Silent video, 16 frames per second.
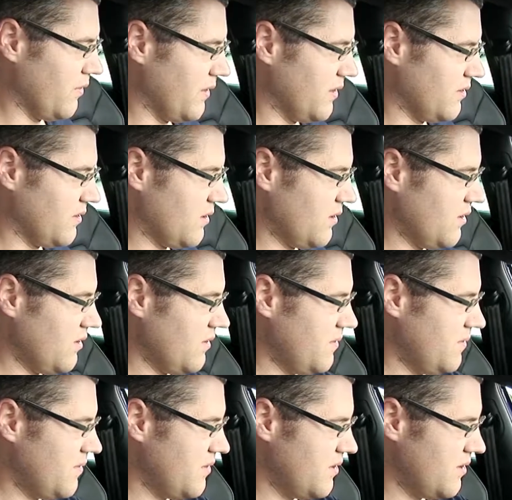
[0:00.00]
this car,
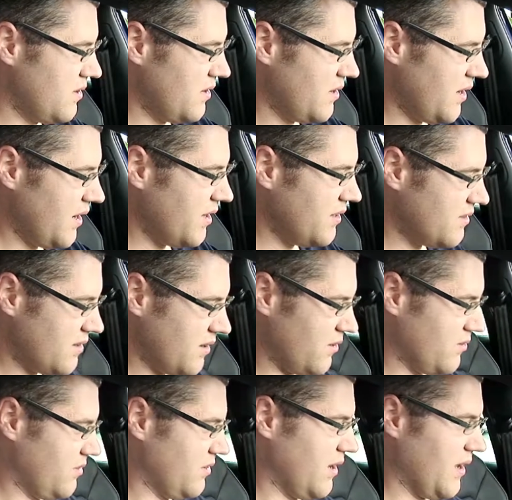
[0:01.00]
and
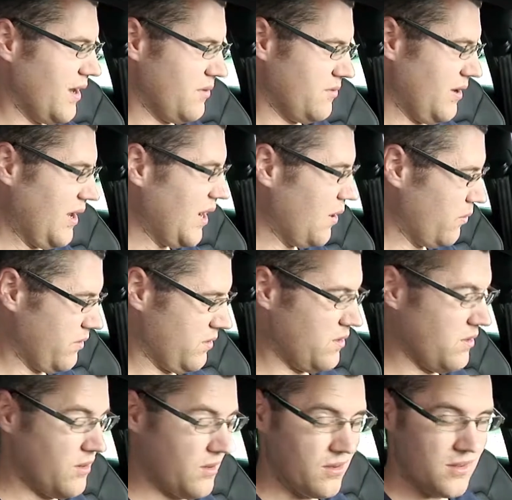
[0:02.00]
tells you how the
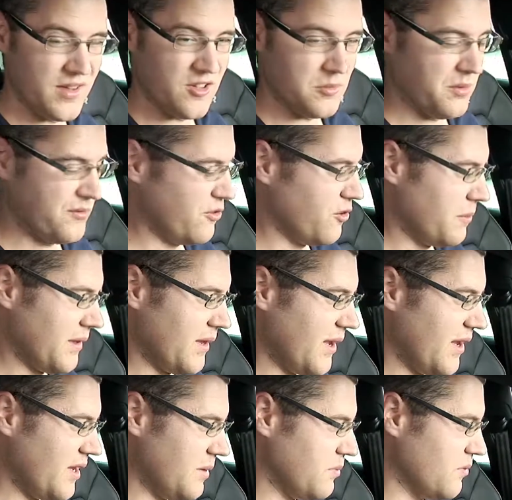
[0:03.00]
car is performing at
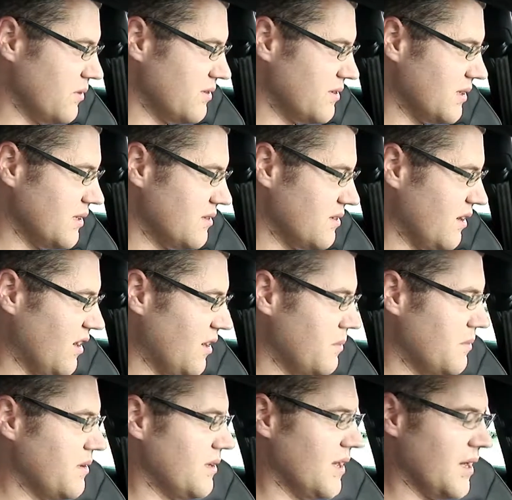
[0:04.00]
any point in time,
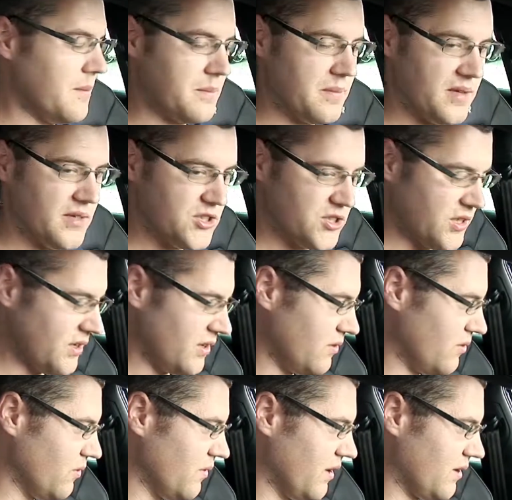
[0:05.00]
your MPG and
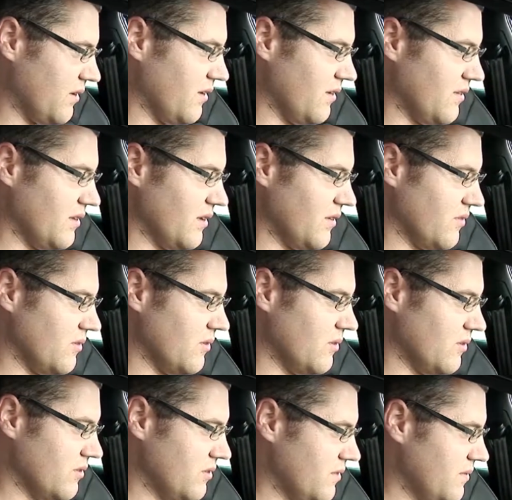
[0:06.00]
all that kind of thing, of course.